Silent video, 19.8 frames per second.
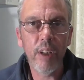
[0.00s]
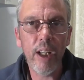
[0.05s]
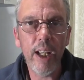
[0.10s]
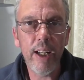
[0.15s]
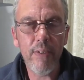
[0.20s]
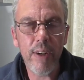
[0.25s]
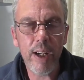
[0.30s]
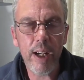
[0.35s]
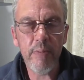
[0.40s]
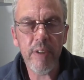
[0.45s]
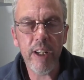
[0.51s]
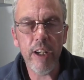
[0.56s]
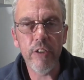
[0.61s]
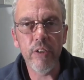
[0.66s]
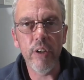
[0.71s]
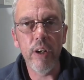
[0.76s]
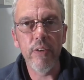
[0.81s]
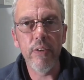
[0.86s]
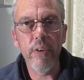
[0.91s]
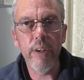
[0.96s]
Anyway, I'm the
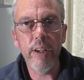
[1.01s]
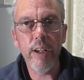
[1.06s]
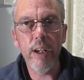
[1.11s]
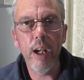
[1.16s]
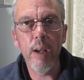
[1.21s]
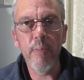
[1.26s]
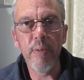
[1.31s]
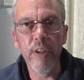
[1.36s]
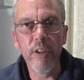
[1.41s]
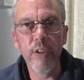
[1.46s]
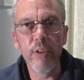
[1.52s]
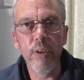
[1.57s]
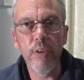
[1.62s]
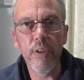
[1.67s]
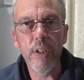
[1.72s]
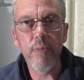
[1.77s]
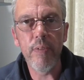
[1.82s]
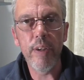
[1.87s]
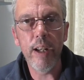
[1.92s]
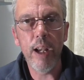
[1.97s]
Astro 30. I hope you enjoyed
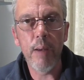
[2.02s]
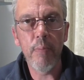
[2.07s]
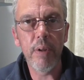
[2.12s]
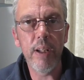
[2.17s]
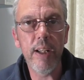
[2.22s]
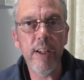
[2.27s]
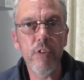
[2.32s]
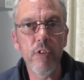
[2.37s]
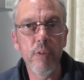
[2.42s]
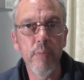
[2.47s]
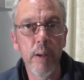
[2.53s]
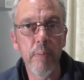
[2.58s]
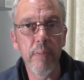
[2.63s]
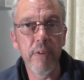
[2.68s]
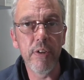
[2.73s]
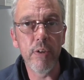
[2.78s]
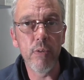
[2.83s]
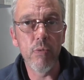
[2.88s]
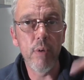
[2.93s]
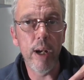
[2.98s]
this video. Please remember
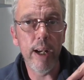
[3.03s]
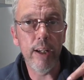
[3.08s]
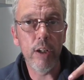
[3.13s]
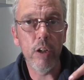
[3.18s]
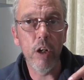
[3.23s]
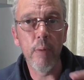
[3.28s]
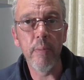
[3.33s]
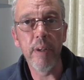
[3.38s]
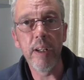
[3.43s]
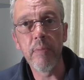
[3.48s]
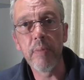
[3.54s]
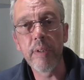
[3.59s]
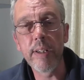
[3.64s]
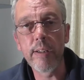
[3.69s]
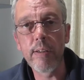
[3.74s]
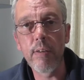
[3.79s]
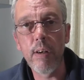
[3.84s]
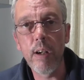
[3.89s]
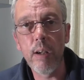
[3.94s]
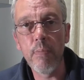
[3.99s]
to rate, comment and
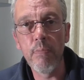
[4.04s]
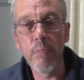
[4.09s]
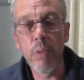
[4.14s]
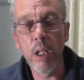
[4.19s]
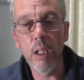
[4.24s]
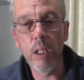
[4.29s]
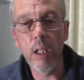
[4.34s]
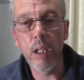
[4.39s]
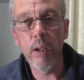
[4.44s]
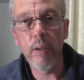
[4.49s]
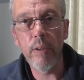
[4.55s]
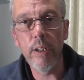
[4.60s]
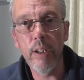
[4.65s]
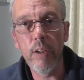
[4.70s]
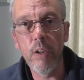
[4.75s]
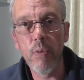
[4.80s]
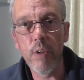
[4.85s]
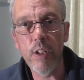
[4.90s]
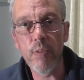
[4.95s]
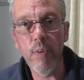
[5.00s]
subscribe below, and you
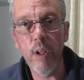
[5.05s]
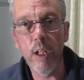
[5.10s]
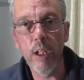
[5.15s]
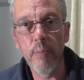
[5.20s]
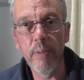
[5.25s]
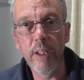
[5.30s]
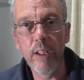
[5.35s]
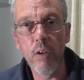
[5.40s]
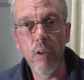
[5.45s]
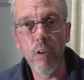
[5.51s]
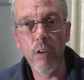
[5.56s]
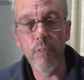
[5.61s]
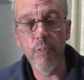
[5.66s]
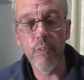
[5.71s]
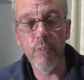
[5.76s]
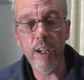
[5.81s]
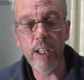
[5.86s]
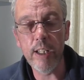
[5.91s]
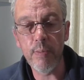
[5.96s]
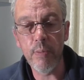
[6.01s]
can always follow me on
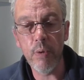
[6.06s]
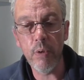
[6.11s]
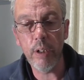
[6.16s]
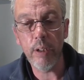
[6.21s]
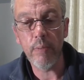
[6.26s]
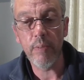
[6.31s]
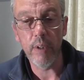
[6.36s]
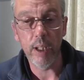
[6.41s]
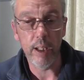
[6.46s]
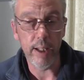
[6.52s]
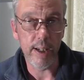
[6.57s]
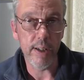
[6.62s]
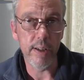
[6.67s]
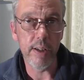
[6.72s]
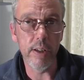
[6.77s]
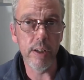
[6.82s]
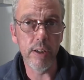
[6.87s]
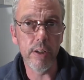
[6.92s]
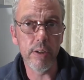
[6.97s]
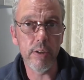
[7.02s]
Facebook. The link is
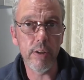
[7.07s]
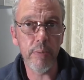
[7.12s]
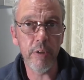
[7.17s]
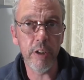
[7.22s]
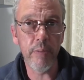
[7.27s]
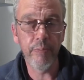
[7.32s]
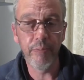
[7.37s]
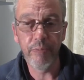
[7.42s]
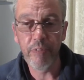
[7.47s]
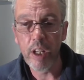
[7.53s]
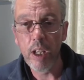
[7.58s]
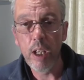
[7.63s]
in the description.